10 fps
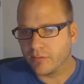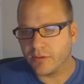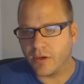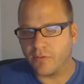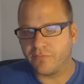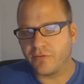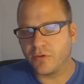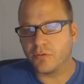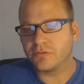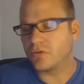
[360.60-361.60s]
you know,
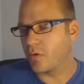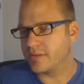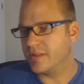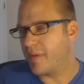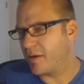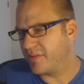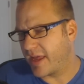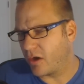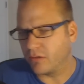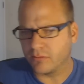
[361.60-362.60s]
few stories in the Bible
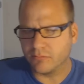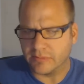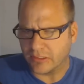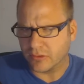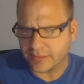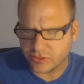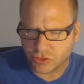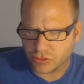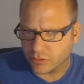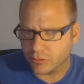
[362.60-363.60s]
that aren't literally
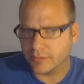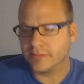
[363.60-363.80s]
true.